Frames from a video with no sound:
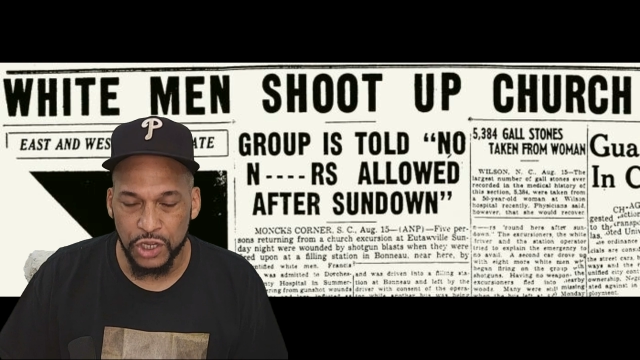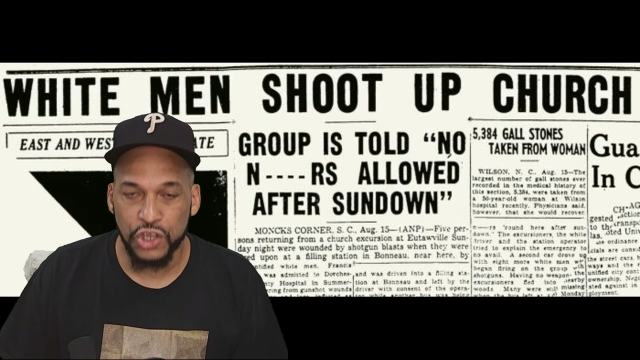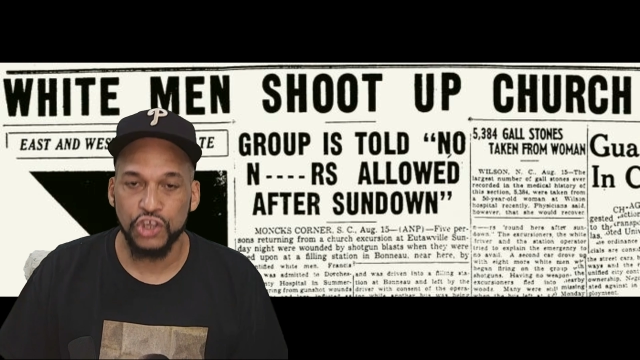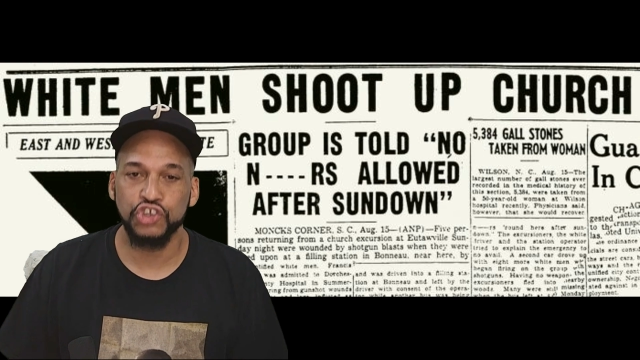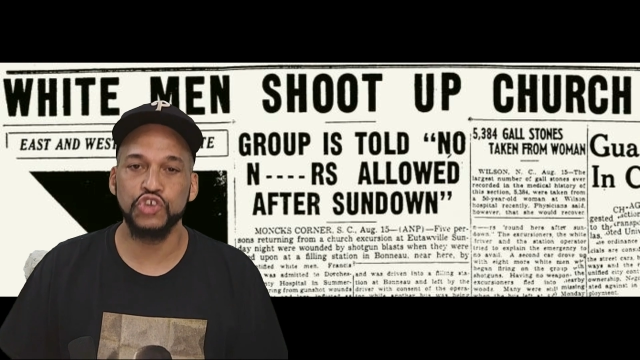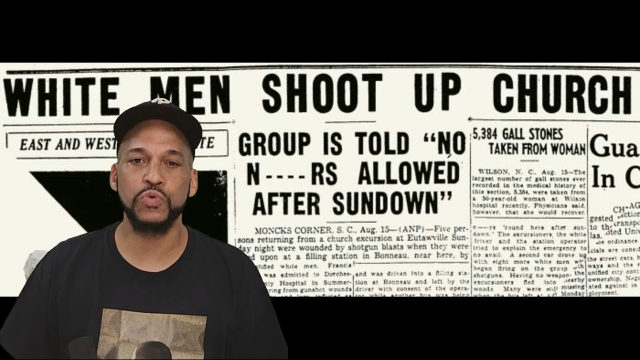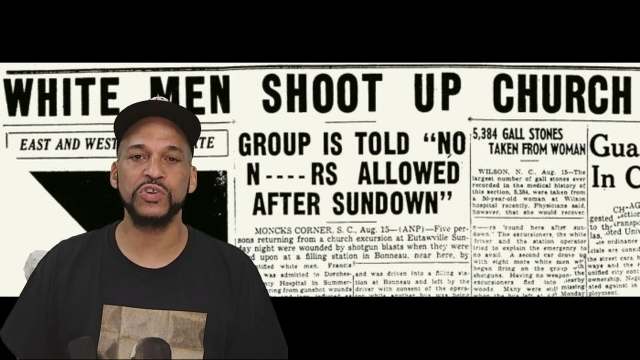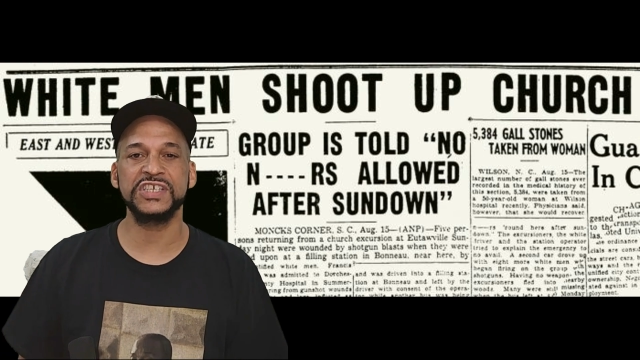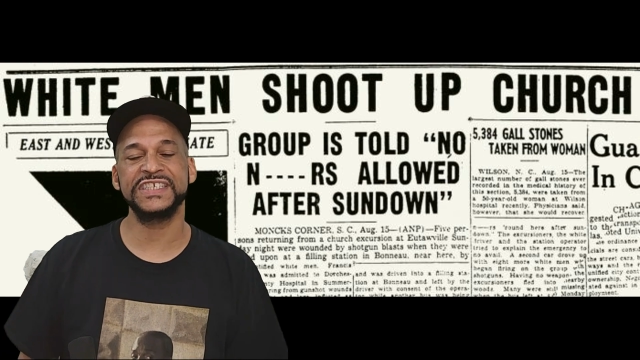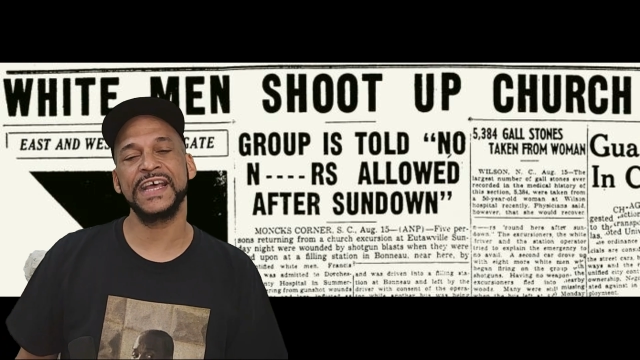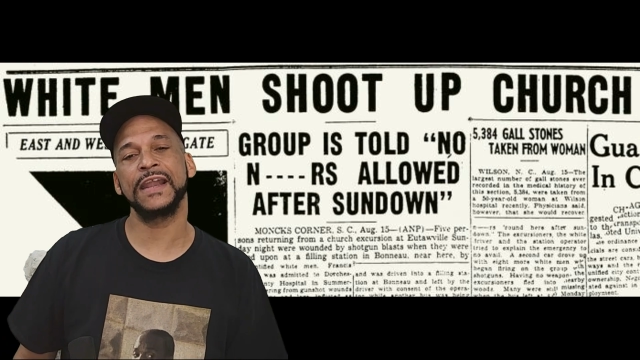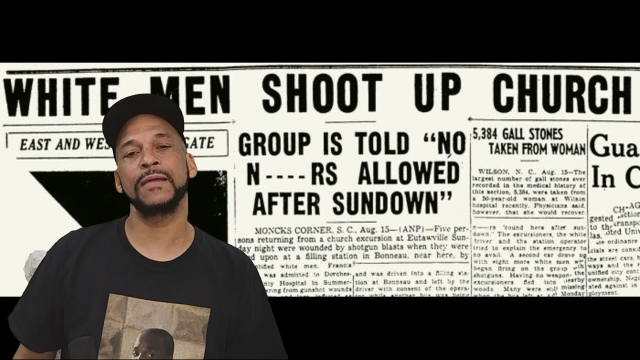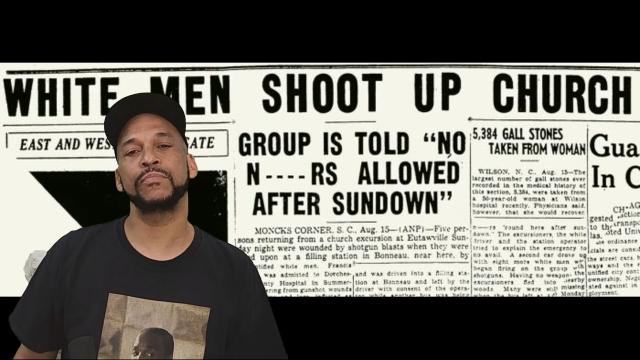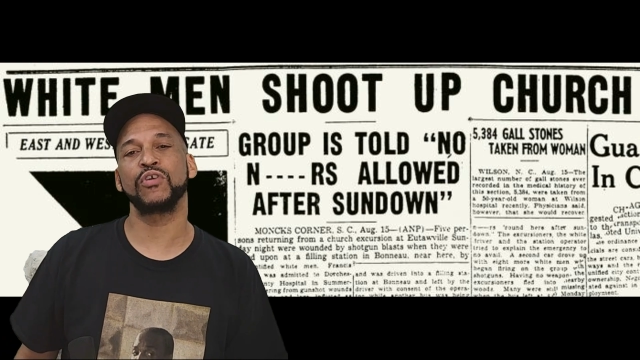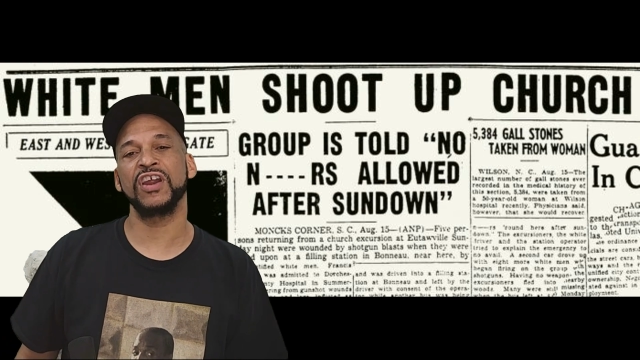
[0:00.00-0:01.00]
you are
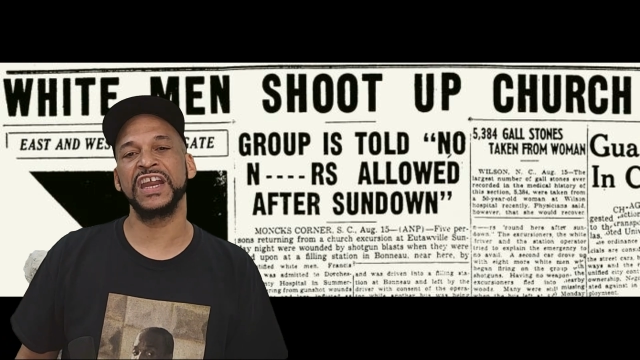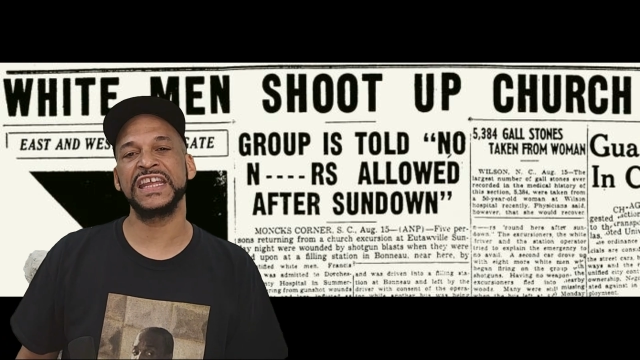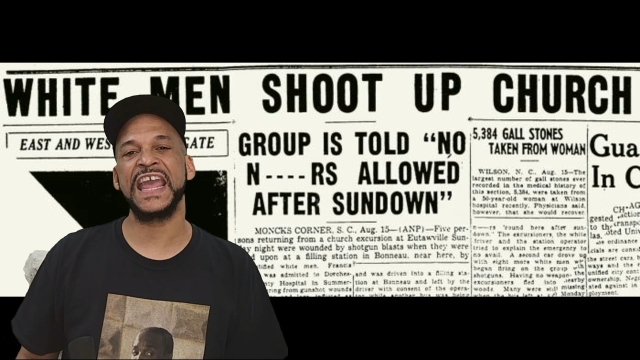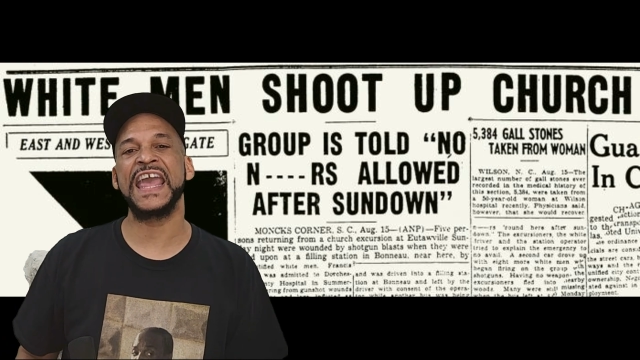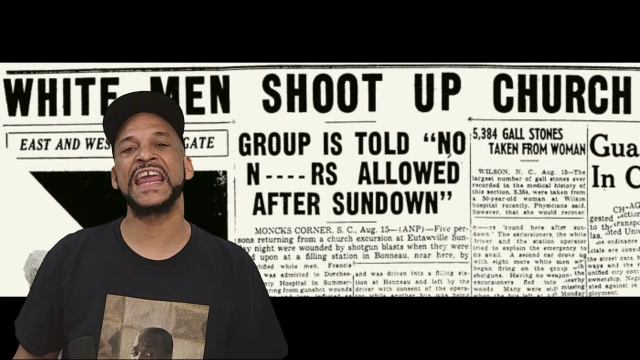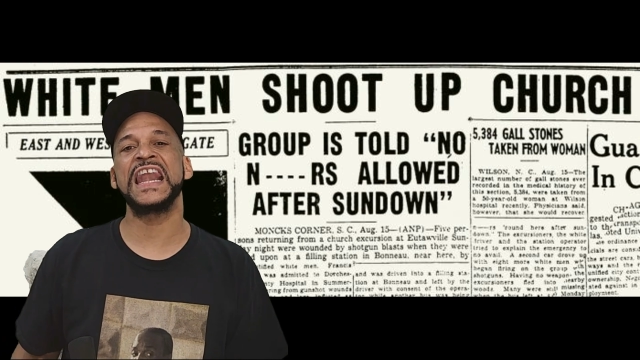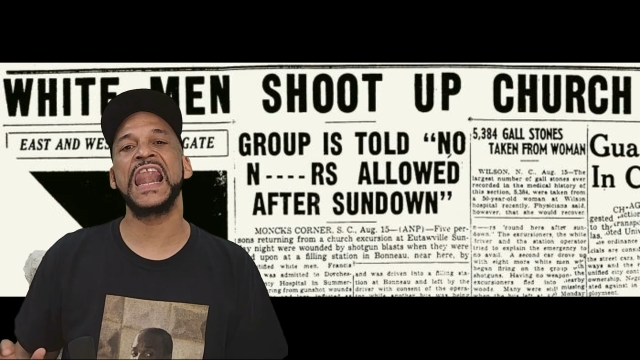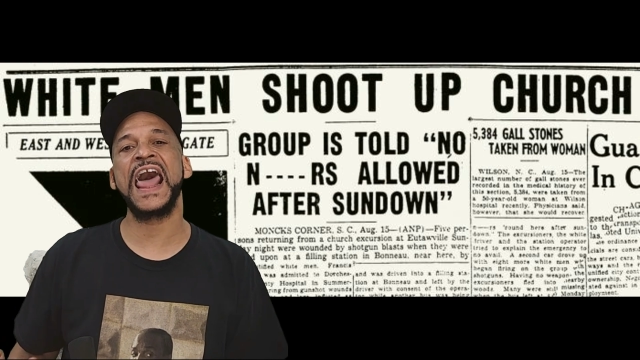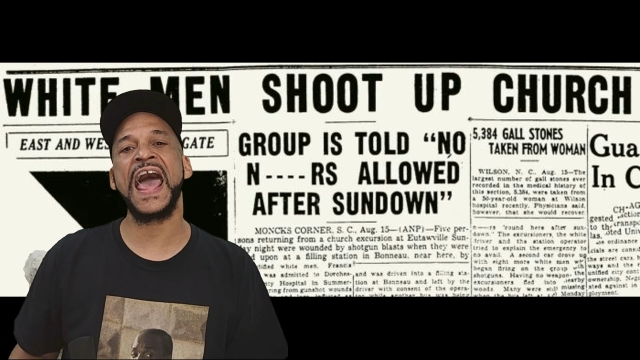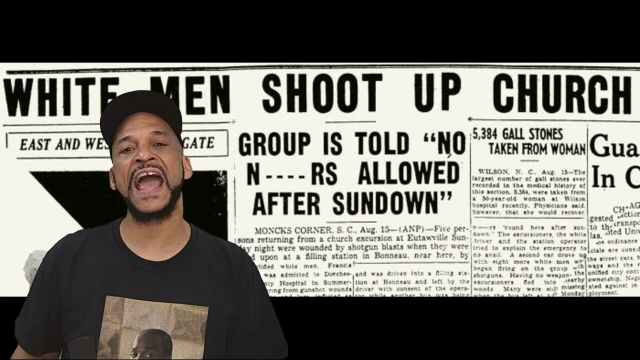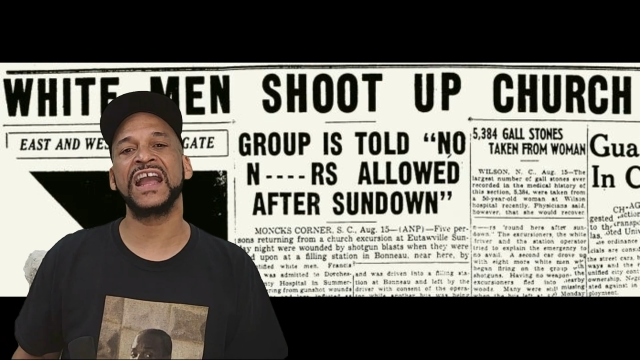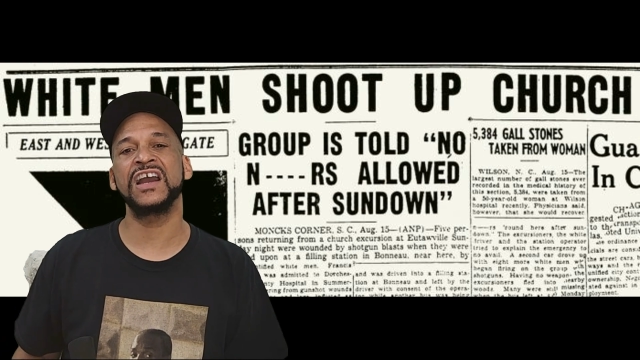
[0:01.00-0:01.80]
celebrating a lack